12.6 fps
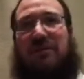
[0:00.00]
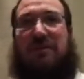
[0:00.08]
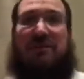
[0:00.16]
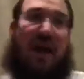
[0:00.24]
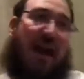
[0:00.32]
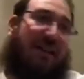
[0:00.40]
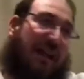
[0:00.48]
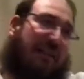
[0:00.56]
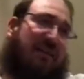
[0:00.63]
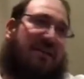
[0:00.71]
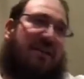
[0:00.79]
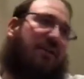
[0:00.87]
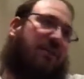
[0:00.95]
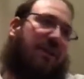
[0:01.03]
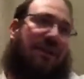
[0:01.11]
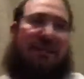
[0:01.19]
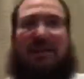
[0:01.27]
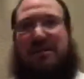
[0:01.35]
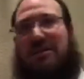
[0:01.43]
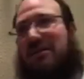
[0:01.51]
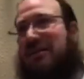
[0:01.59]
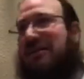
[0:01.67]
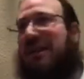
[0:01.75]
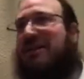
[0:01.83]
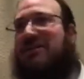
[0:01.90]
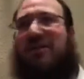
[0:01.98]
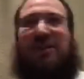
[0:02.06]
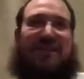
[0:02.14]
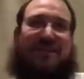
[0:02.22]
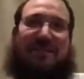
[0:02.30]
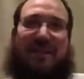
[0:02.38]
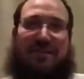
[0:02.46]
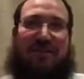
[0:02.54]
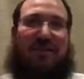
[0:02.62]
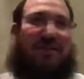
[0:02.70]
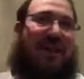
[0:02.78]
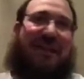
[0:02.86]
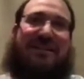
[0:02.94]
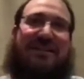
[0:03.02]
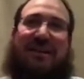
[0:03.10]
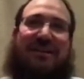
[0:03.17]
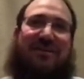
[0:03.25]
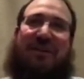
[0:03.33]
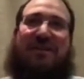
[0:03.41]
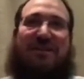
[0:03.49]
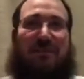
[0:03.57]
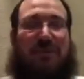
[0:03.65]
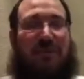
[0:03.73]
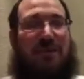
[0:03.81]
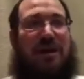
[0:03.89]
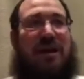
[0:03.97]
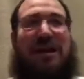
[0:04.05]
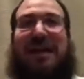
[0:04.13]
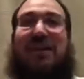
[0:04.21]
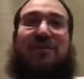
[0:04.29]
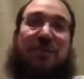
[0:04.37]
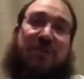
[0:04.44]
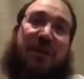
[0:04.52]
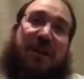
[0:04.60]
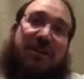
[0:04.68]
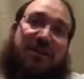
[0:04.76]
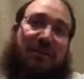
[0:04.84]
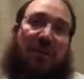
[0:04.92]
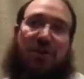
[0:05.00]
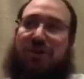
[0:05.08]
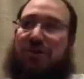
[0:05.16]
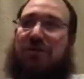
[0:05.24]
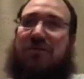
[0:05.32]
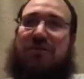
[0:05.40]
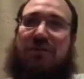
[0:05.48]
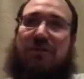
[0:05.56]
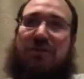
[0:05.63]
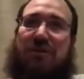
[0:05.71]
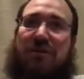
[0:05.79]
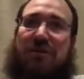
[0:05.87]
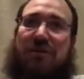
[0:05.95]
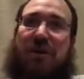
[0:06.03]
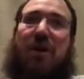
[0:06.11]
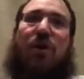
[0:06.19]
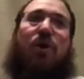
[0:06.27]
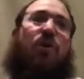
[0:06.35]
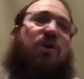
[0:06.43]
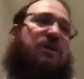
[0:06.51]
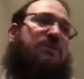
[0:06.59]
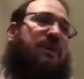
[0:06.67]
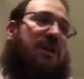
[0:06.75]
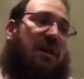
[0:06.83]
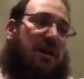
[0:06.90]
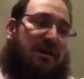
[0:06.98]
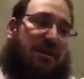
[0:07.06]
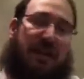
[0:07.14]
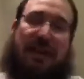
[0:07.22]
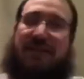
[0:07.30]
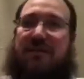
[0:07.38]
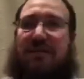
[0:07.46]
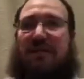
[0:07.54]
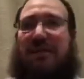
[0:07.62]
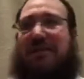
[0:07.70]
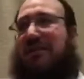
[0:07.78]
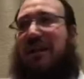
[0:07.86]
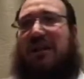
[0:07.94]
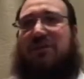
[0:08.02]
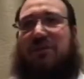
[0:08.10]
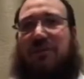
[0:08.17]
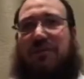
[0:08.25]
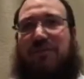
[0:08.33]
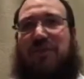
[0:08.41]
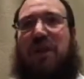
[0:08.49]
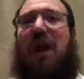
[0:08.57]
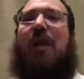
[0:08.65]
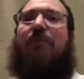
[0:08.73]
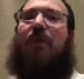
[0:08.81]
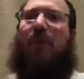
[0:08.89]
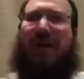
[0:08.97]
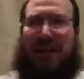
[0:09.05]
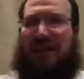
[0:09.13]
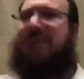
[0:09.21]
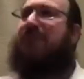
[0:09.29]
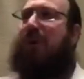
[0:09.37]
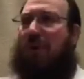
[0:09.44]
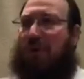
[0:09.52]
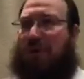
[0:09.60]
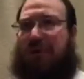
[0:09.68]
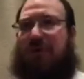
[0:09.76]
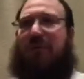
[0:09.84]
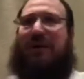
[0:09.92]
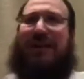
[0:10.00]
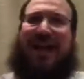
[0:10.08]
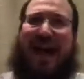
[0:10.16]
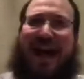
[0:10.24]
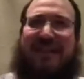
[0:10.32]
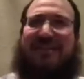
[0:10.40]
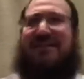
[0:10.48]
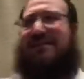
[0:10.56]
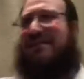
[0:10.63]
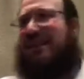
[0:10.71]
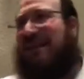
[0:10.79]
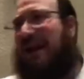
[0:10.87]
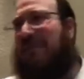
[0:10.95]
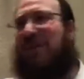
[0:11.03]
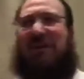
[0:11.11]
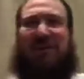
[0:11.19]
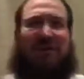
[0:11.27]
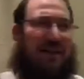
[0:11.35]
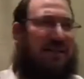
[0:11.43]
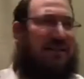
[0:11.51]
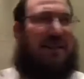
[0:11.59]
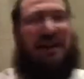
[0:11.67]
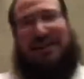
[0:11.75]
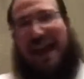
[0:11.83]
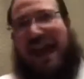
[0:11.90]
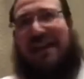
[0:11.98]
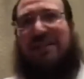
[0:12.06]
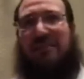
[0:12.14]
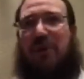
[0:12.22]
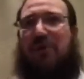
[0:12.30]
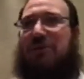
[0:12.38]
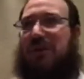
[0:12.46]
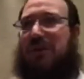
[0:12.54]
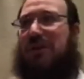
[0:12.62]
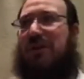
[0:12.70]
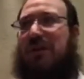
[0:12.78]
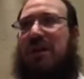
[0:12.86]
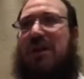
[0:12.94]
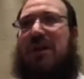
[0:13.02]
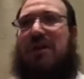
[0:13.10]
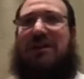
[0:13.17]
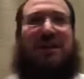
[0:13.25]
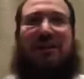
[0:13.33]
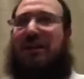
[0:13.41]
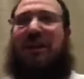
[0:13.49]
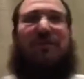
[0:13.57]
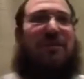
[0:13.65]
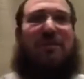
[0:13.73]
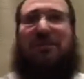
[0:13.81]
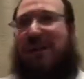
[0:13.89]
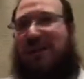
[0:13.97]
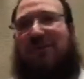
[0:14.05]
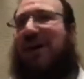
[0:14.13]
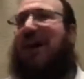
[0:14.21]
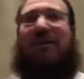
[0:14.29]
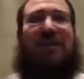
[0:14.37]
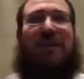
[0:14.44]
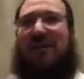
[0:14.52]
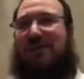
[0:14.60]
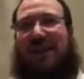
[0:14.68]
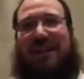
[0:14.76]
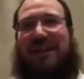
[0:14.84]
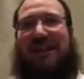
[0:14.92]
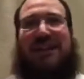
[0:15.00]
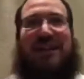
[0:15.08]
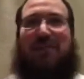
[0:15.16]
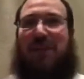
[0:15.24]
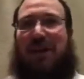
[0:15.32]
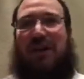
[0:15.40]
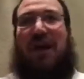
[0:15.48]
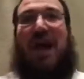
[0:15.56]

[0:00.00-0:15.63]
I like this, I don't like this. It tastes good, it doesn't taste good. It's very simple. Either it's because it's emotional, or it's because it's intellectual. But when it's both, when it has this dynamic of intellect and emotion, then the love could be a fiery love, and I can keep on